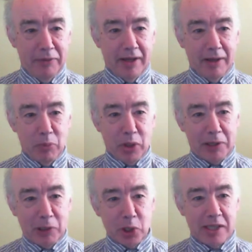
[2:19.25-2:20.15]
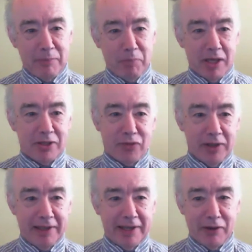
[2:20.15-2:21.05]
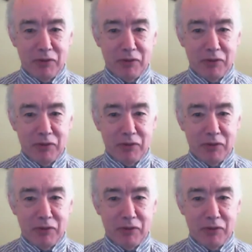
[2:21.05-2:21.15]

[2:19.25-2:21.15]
The costly bits, funnily enough,